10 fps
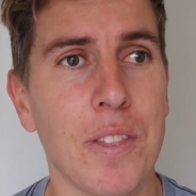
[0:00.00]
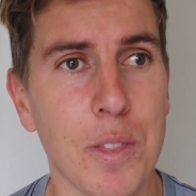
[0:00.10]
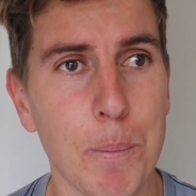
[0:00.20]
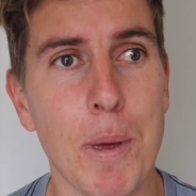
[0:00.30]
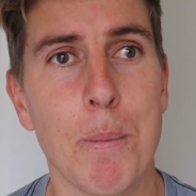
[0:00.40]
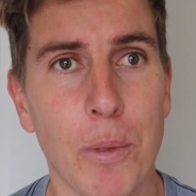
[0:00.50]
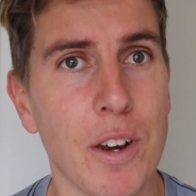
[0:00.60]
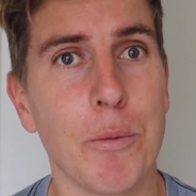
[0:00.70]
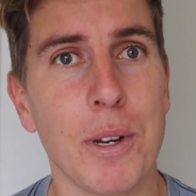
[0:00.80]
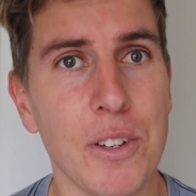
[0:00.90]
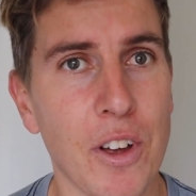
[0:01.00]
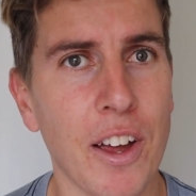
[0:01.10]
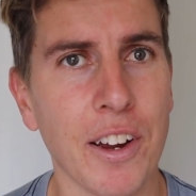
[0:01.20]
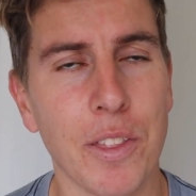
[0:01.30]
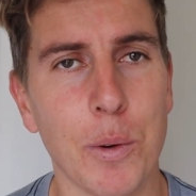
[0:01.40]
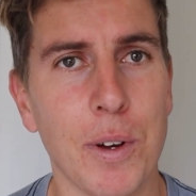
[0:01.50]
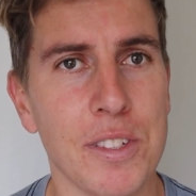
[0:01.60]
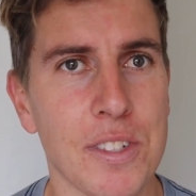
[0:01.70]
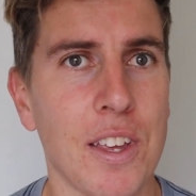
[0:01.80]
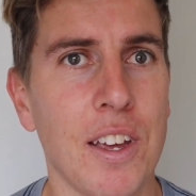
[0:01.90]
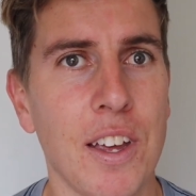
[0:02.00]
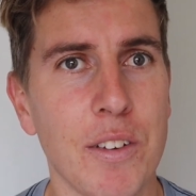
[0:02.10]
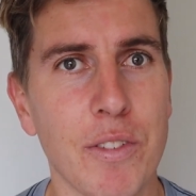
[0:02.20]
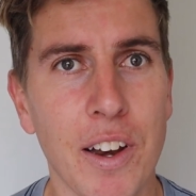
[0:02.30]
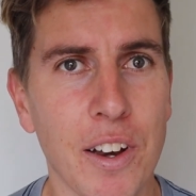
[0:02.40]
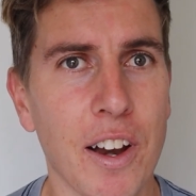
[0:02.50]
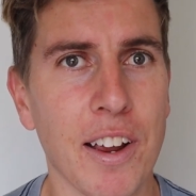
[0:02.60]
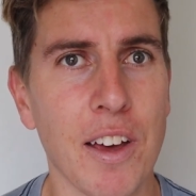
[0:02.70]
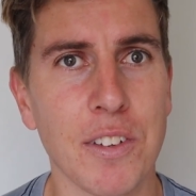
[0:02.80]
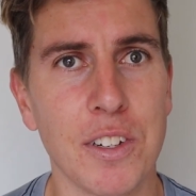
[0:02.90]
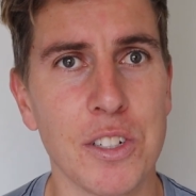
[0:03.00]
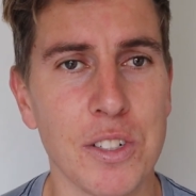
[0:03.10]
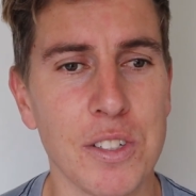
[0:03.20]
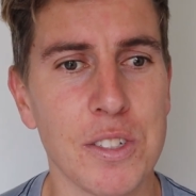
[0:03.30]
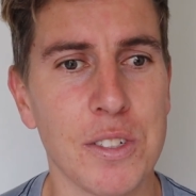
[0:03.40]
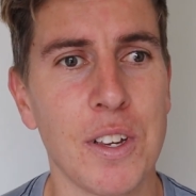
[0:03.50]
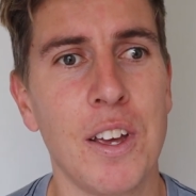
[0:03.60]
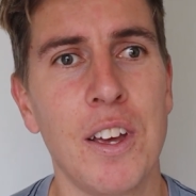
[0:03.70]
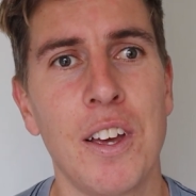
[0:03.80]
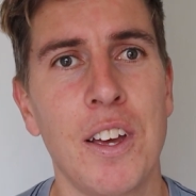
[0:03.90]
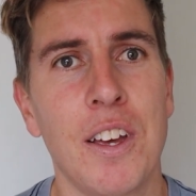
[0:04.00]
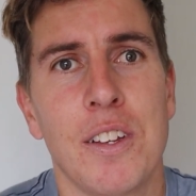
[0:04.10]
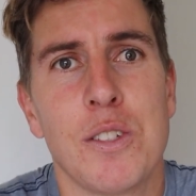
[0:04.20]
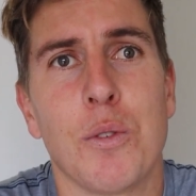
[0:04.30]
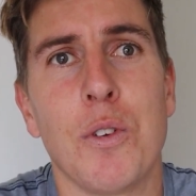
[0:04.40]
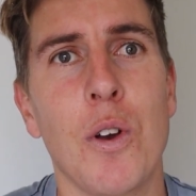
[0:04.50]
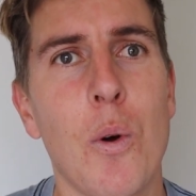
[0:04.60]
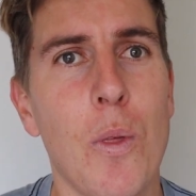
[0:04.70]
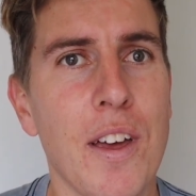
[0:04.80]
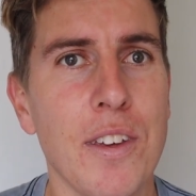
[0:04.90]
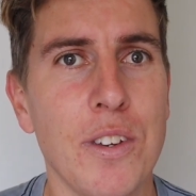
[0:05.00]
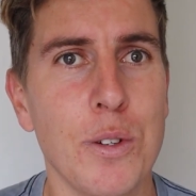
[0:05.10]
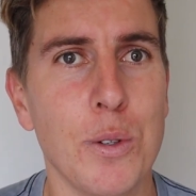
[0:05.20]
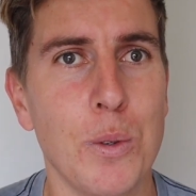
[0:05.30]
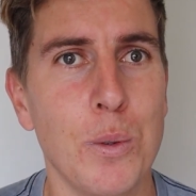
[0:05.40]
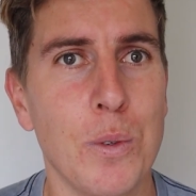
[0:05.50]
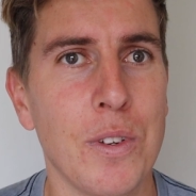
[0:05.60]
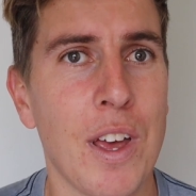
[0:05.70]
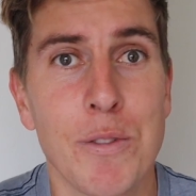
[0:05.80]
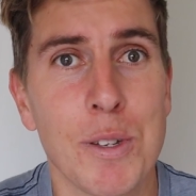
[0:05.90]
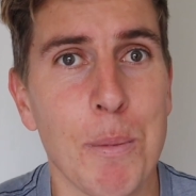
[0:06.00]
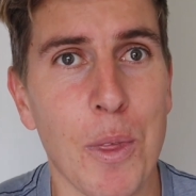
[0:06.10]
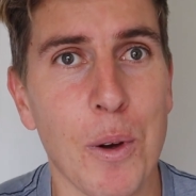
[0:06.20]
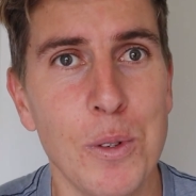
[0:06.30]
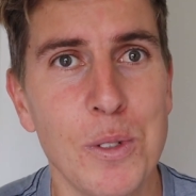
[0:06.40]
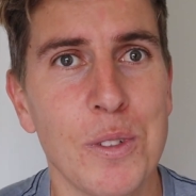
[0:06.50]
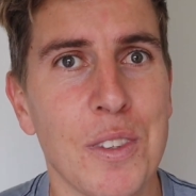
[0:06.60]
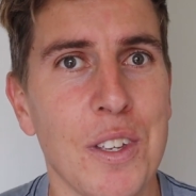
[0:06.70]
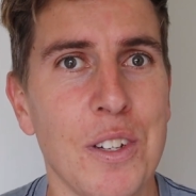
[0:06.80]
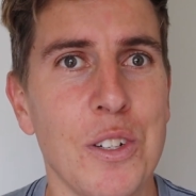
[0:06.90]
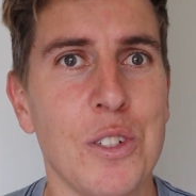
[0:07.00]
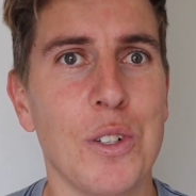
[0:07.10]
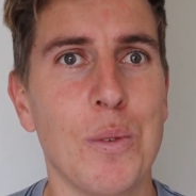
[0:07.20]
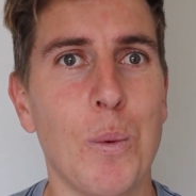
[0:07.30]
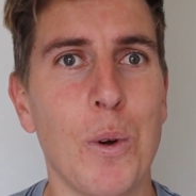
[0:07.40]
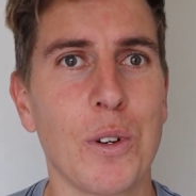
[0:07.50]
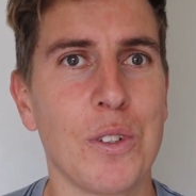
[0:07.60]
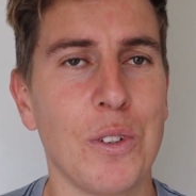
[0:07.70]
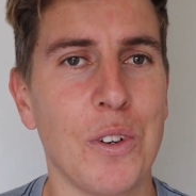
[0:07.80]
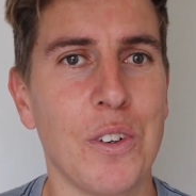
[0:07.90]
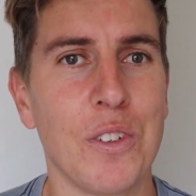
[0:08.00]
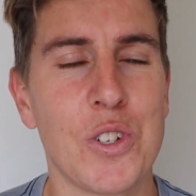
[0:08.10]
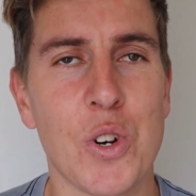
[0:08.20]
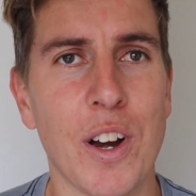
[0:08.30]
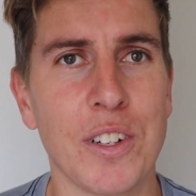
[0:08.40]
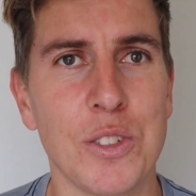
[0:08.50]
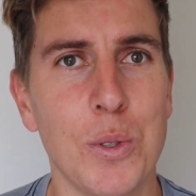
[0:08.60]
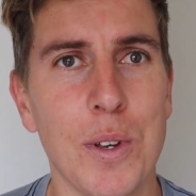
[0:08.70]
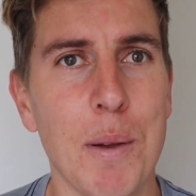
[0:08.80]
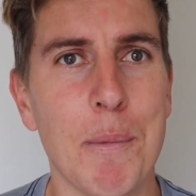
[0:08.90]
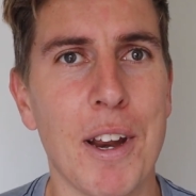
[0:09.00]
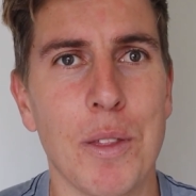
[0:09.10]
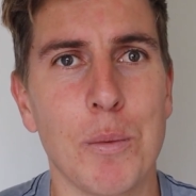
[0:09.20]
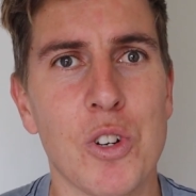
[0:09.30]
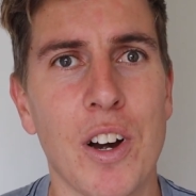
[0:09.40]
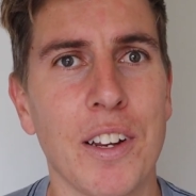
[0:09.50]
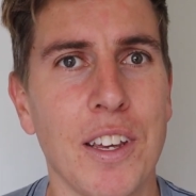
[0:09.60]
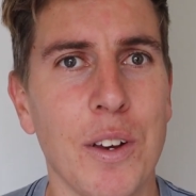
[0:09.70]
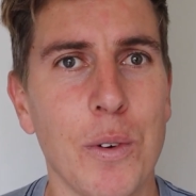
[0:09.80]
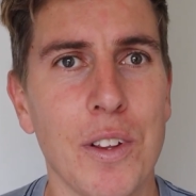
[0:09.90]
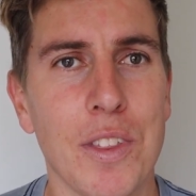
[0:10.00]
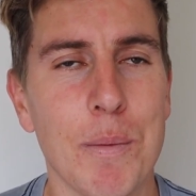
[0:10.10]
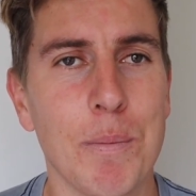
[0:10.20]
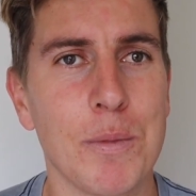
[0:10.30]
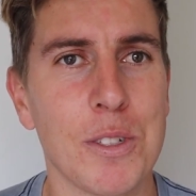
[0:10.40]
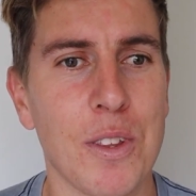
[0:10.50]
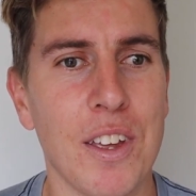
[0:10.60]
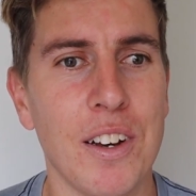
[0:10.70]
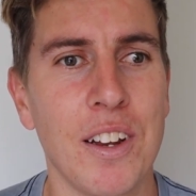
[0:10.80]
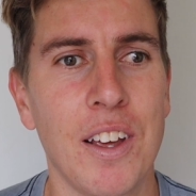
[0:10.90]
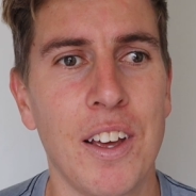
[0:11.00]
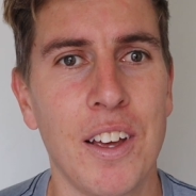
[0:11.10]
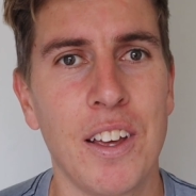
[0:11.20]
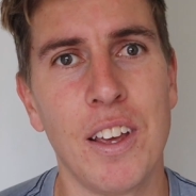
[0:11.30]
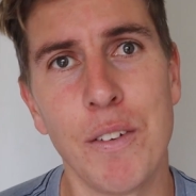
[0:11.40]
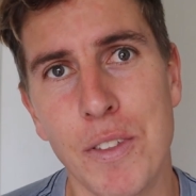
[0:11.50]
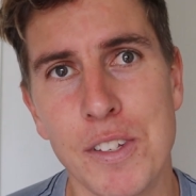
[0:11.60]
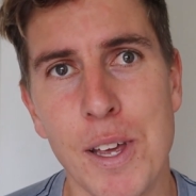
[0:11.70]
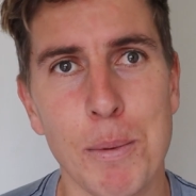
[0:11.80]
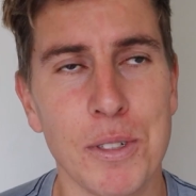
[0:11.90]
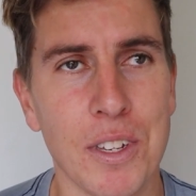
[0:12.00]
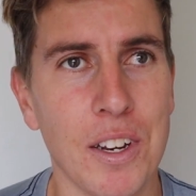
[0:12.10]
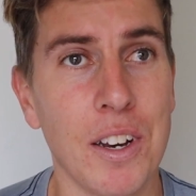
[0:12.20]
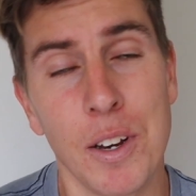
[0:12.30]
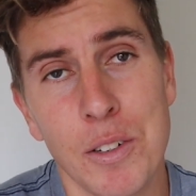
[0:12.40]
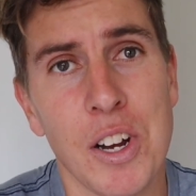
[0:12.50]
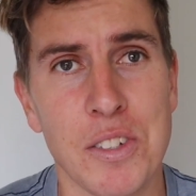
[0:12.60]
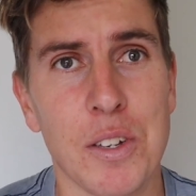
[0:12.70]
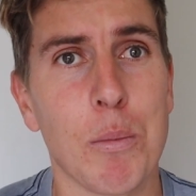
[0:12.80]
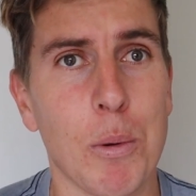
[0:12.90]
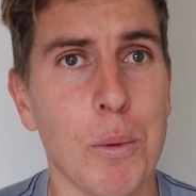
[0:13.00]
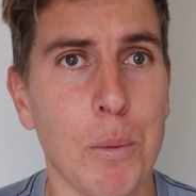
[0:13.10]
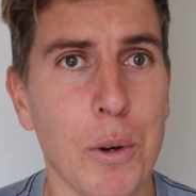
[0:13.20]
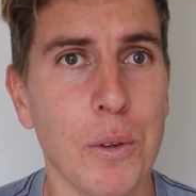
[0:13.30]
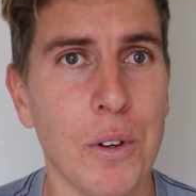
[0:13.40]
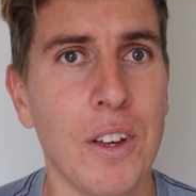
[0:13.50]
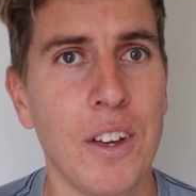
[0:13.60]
the people that have been dying are the ones that have underlying health conditions. So if you know that you have some of those, then you should work on trying to eliminate them, trying to get rid of them, so that if this happens again, and chances are it probably will,